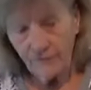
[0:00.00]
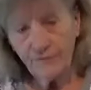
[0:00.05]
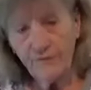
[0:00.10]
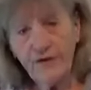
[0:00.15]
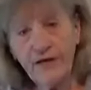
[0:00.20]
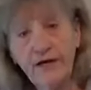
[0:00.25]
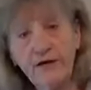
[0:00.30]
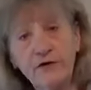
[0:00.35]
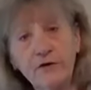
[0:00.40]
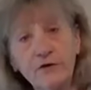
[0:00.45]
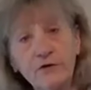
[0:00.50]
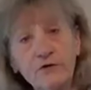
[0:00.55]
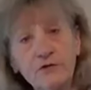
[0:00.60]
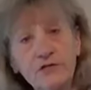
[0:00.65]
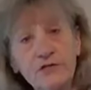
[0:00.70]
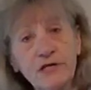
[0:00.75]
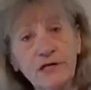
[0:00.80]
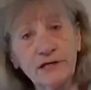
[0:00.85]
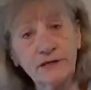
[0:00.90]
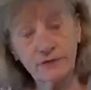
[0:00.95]

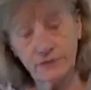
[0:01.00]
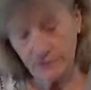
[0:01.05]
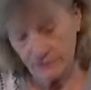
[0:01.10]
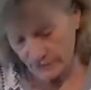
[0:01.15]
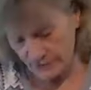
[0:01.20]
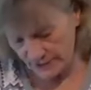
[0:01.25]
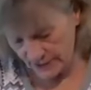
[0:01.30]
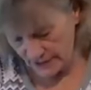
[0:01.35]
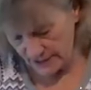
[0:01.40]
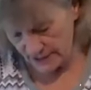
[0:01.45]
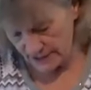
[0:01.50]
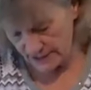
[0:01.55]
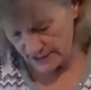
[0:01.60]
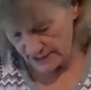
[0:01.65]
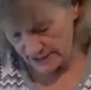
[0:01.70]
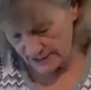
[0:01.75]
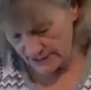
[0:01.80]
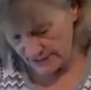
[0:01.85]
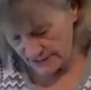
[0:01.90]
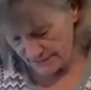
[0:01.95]
fingers under the
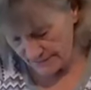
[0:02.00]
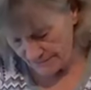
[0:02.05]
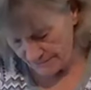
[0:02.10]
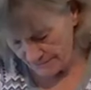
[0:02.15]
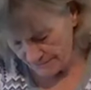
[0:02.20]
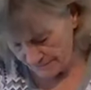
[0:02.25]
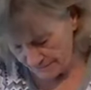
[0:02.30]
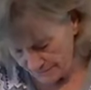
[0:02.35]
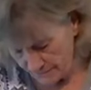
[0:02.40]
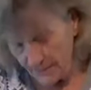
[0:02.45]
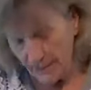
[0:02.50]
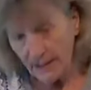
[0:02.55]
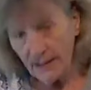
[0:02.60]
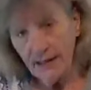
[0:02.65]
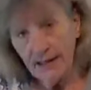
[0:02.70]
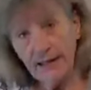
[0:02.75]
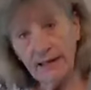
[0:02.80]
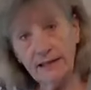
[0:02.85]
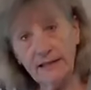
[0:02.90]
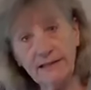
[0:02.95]
um,
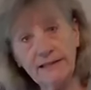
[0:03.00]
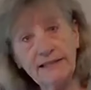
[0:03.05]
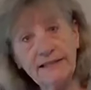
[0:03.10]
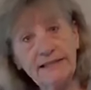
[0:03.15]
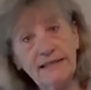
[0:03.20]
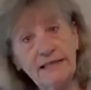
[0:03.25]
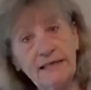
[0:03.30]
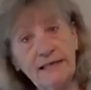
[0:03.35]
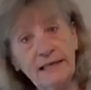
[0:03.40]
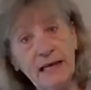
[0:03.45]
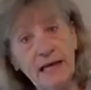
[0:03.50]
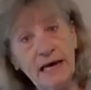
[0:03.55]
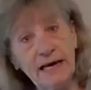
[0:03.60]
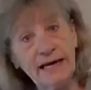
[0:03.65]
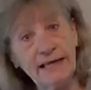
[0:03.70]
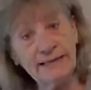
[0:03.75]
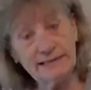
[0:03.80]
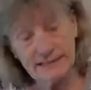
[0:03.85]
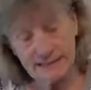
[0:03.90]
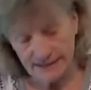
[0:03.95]
LED
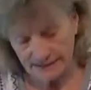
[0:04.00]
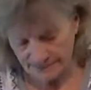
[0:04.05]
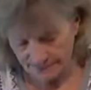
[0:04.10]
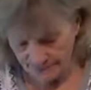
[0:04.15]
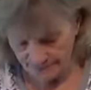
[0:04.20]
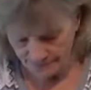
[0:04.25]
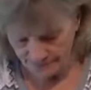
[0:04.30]
light.